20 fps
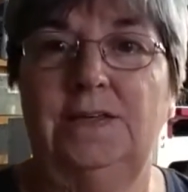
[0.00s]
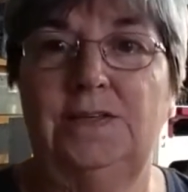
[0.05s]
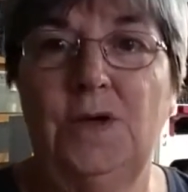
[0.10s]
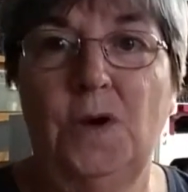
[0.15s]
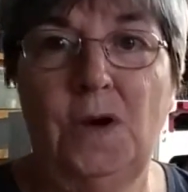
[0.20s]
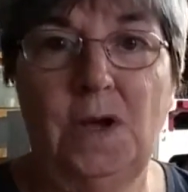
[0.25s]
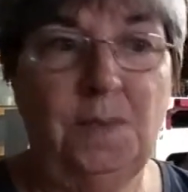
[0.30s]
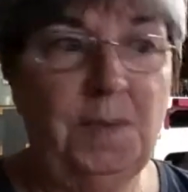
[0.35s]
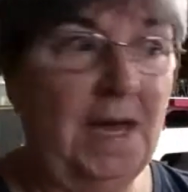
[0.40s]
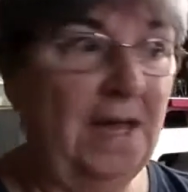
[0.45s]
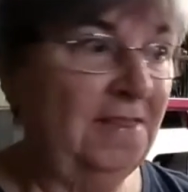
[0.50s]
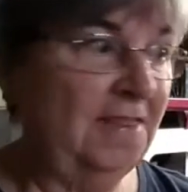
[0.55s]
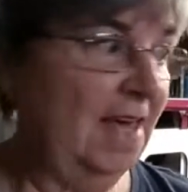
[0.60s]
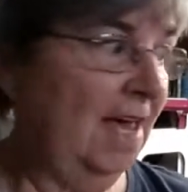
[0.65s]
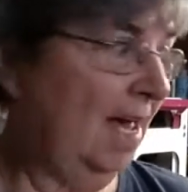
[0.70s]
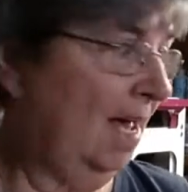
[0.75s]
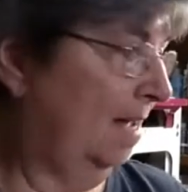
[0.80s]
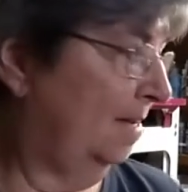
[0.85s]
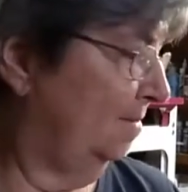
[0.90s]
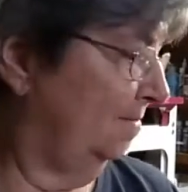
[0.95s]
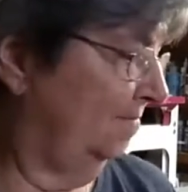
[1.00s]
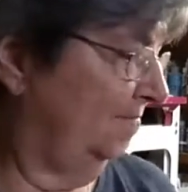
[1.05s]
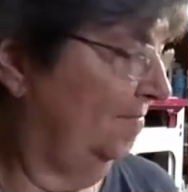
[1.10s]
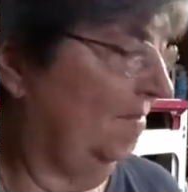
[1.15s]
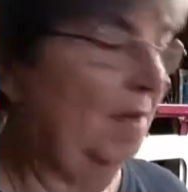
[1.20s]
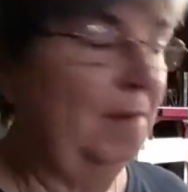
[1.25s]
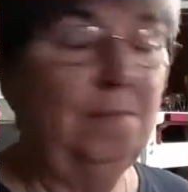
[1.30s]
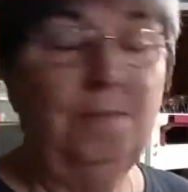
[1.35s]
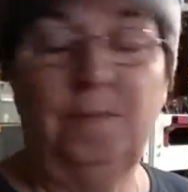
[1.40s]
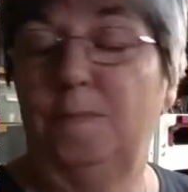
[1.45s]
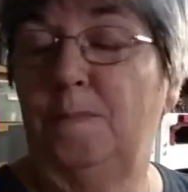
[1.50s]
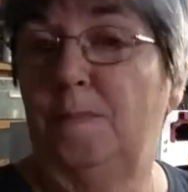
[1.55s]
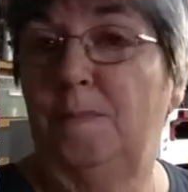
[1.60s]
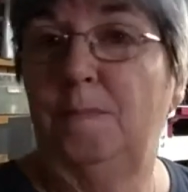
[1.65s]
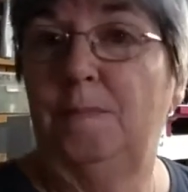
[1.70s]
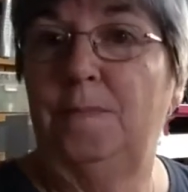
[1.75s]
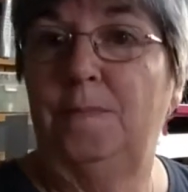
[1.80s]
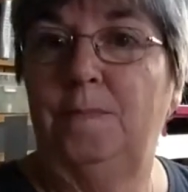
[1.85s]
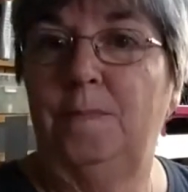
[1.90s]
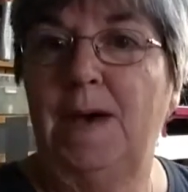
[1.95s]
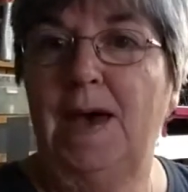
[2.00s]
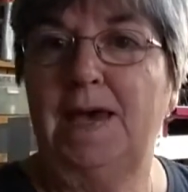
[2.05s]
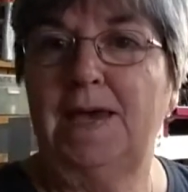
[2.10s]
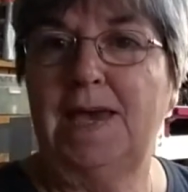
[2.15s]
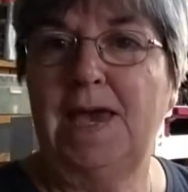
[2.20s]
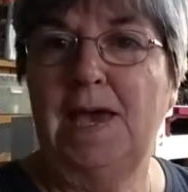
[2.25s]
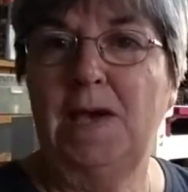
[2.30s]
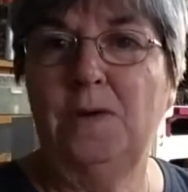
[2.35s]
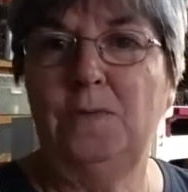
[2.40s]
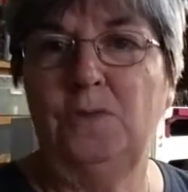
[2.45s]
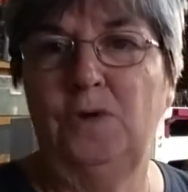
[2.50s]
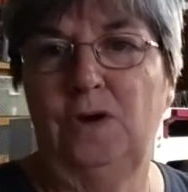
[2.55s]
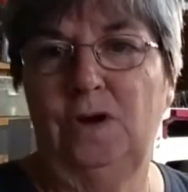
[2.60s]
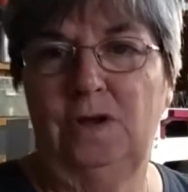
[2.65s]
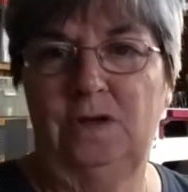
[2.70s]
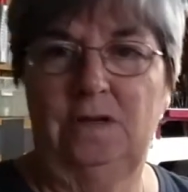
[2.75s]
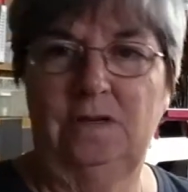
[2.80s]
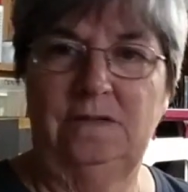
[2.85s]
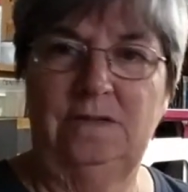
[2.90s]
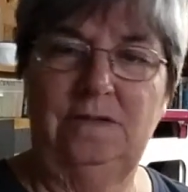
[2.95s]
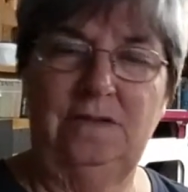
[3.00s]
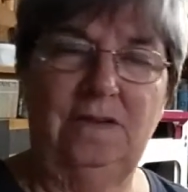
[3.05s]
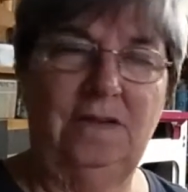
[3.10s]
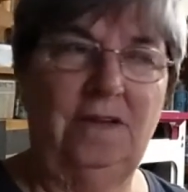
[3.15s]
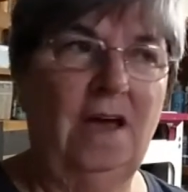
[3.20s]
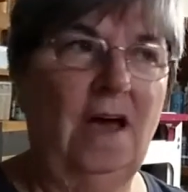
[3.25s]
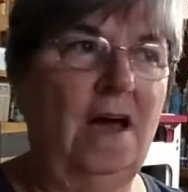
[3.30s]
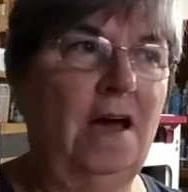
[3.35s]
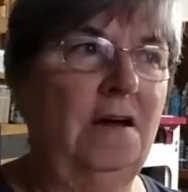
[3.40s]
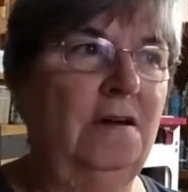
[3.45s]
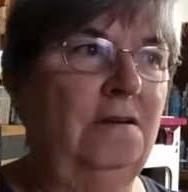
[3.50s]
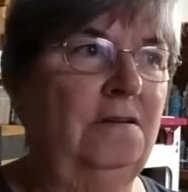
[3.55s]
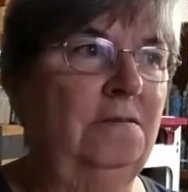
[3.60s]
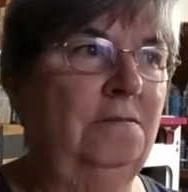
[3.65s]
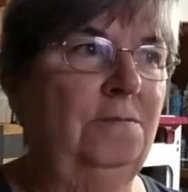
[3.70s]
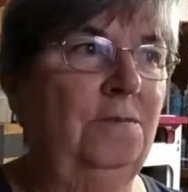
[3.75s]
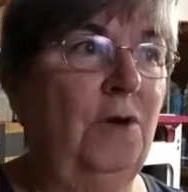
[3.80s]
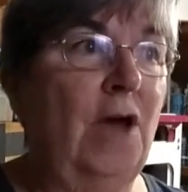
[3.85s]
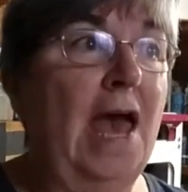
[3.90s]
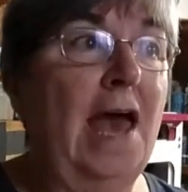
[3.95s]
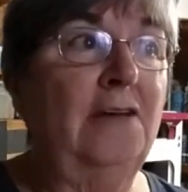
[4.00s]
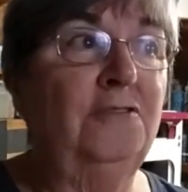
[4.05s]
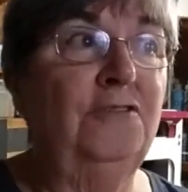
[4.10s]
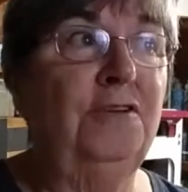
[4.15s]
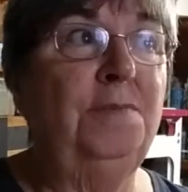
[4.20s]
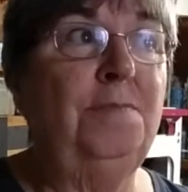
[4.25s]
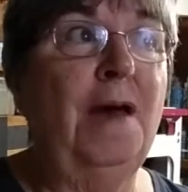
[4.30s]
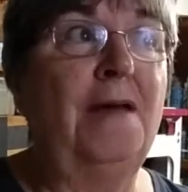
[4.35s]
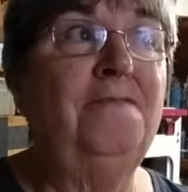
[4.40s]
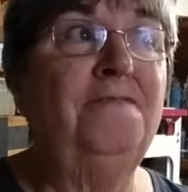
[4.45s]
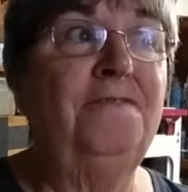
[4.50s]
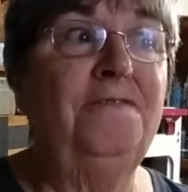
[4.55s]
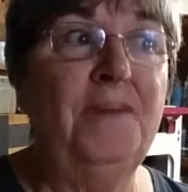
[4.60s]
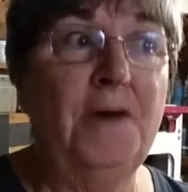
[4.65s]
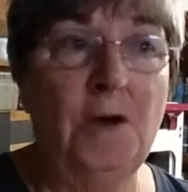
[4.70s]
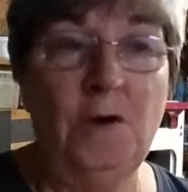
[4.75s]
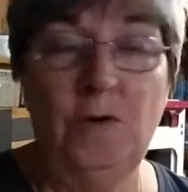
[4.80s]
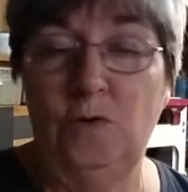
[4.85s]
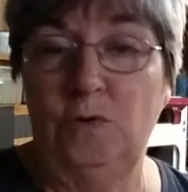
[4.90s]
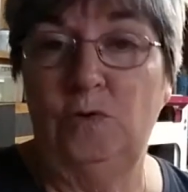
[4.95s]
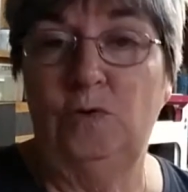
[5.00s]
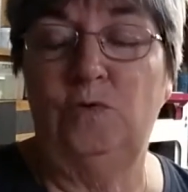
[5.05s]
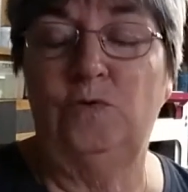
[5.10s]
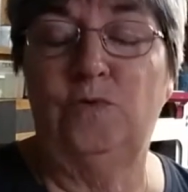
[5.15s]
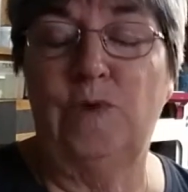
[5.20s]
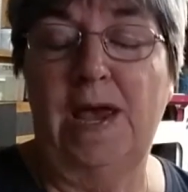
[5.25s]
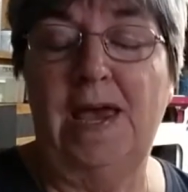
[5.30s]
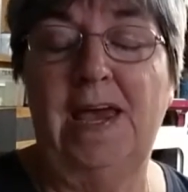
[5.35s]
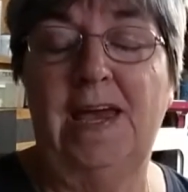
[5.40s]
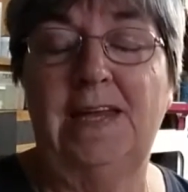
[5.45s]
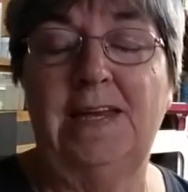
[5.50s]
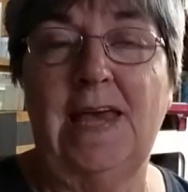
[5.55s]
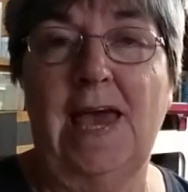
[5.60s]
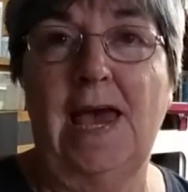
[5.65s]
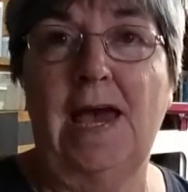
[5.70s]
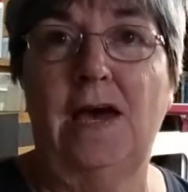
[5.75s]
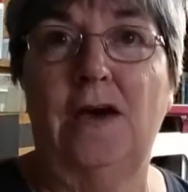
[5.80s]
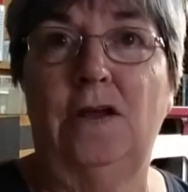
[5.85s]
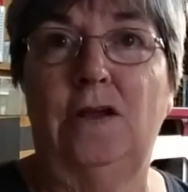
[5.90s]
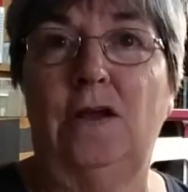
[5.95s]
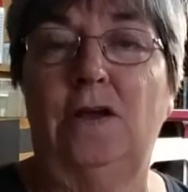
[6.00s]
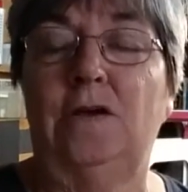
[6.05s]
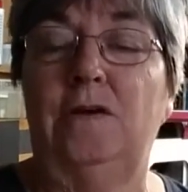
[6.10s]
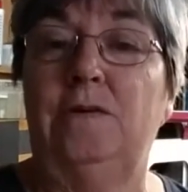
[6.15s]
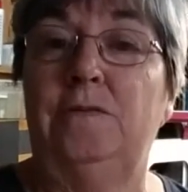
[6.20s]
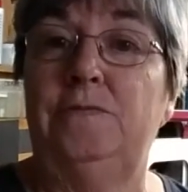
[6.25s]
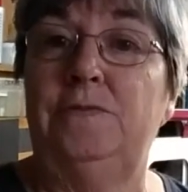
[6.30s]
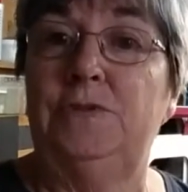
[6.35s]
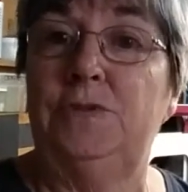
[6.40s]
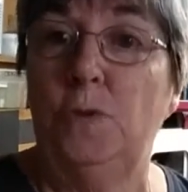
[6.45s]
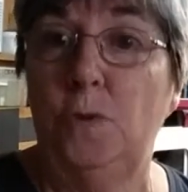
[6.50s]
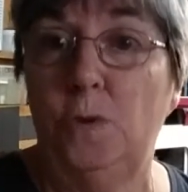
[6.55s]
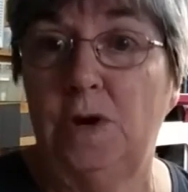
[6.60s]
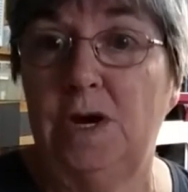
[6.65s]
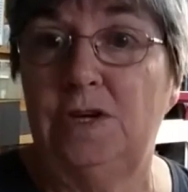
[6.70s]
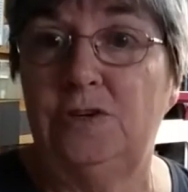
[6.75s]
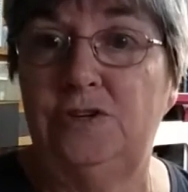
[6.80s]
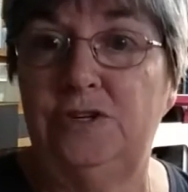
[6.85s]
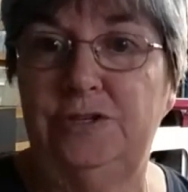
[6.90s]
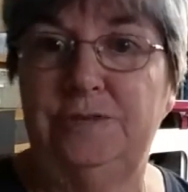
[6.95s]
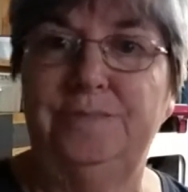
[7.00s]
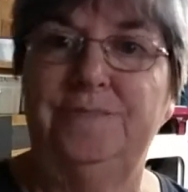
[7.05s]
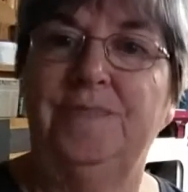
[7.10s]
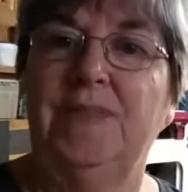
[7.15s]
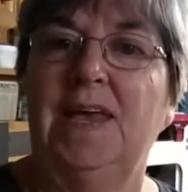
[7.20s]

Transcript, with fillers: Sorry about that. My camera, um, actually my phone ran out of storage.